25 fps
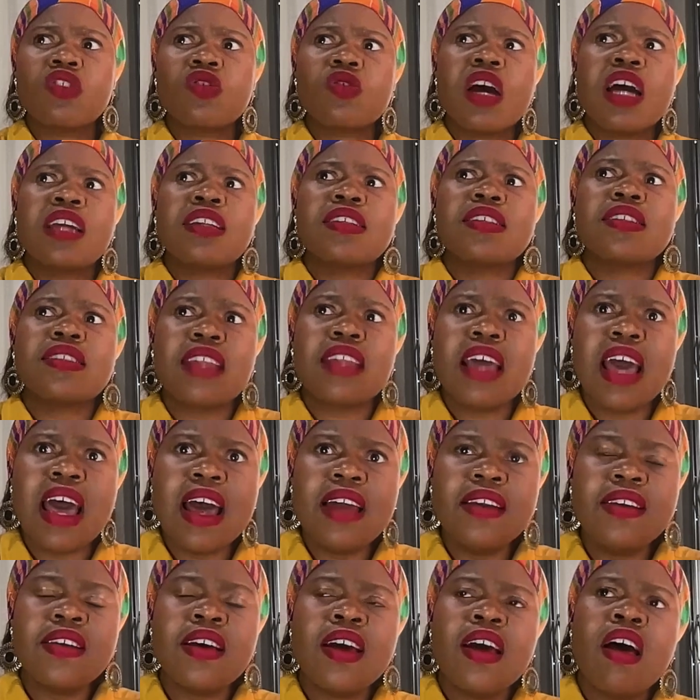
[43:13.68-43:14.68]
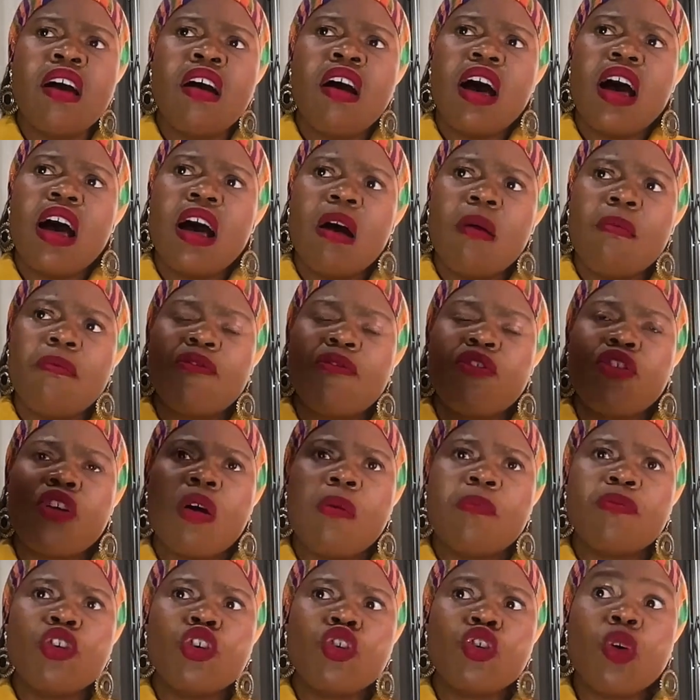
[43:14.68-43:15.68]
to understand
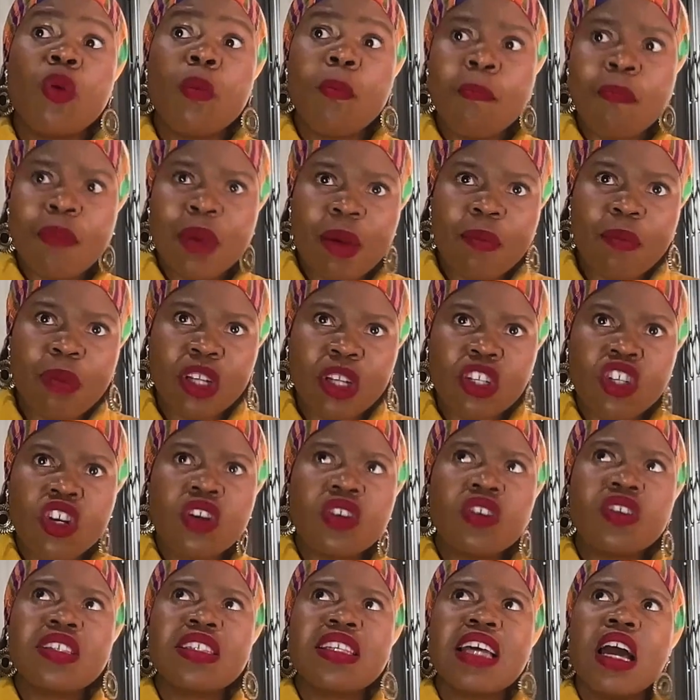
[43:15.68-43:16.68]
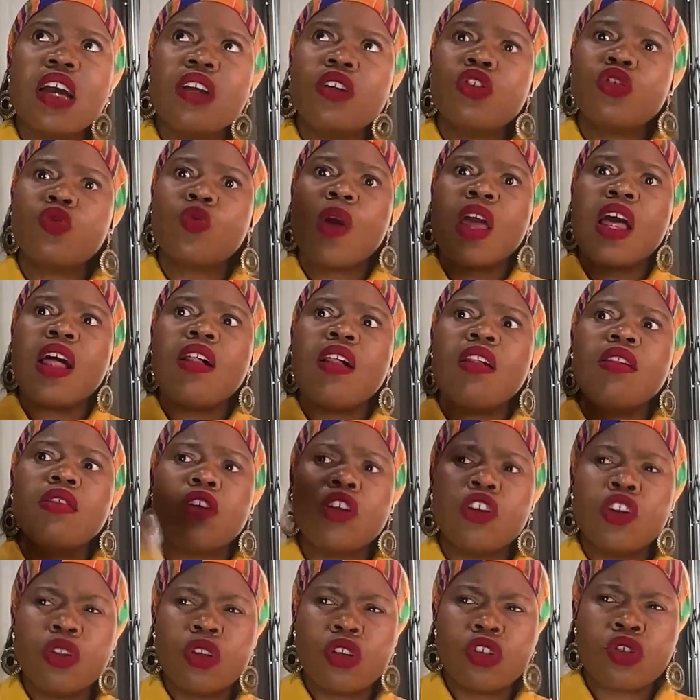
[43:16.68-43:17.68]
from paternal side as well.
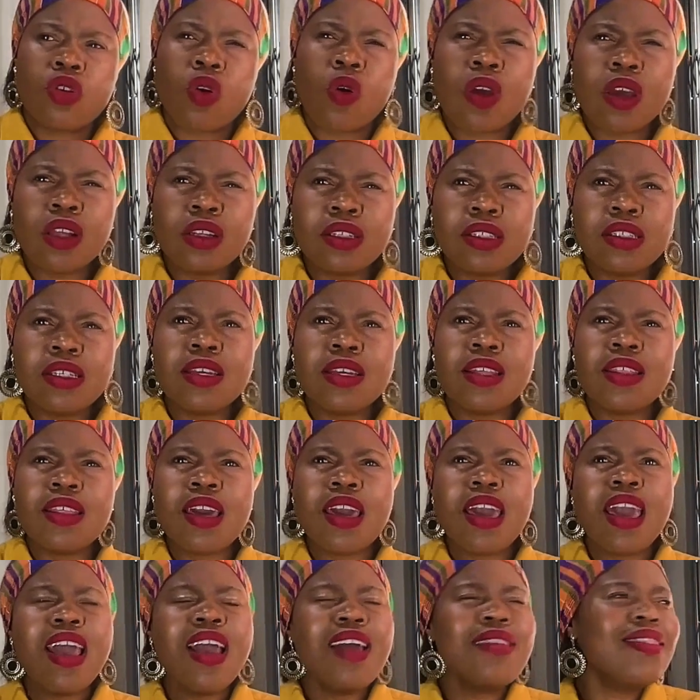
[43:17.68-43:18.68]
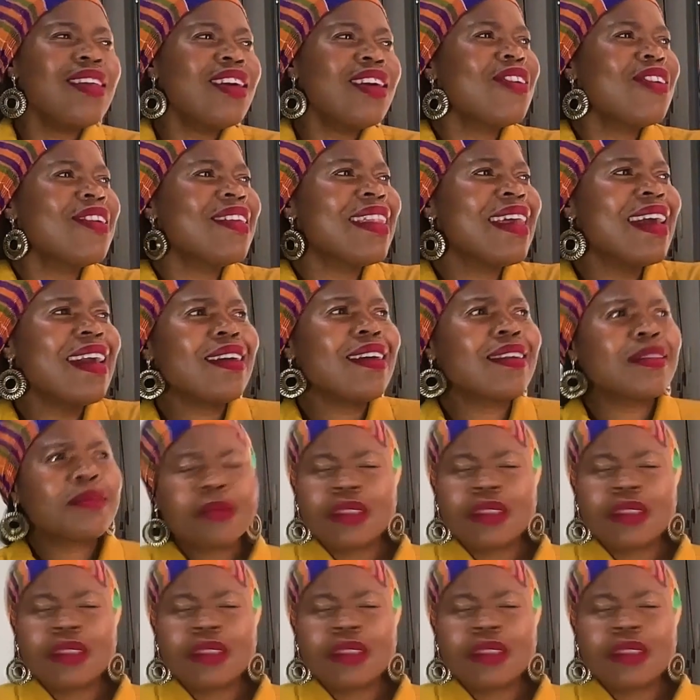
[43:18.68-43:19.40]
There's royalty there, and then you're like,